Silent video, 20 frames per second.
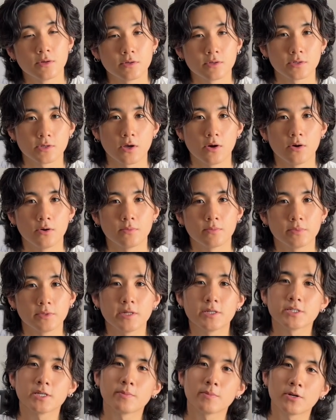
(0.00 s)
So
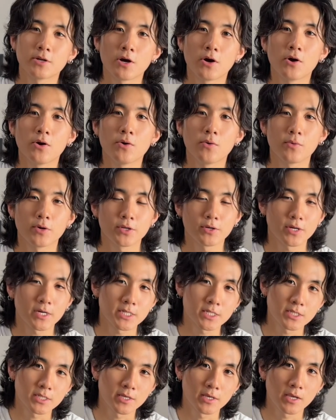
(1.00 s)
please let me know what you
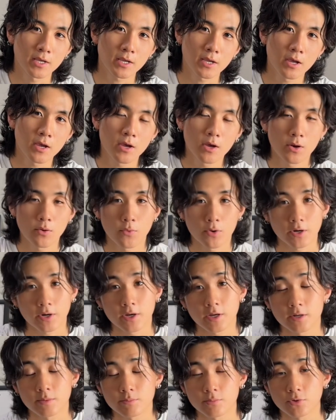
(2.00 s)
guys think, what I
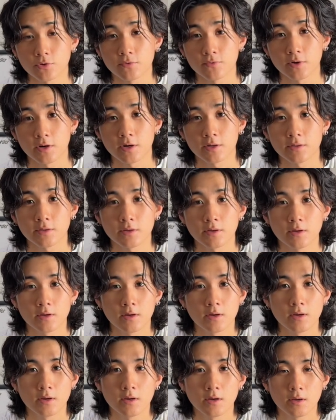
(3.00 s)
can improve on.
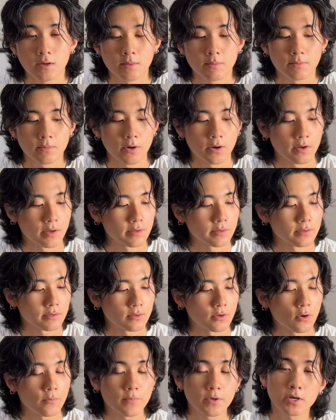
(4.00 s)
But
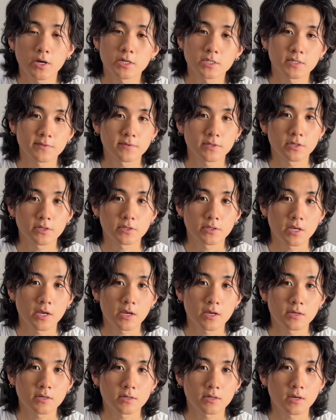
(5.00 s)
hope you guys have a good
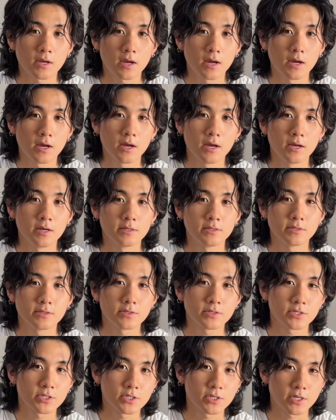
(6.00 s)
day and
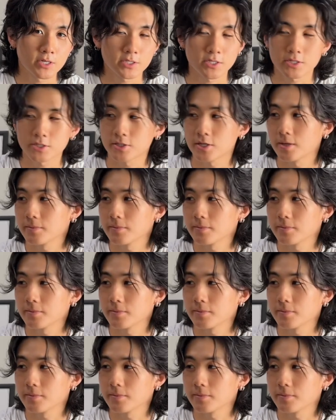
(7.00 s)
see you guys next time.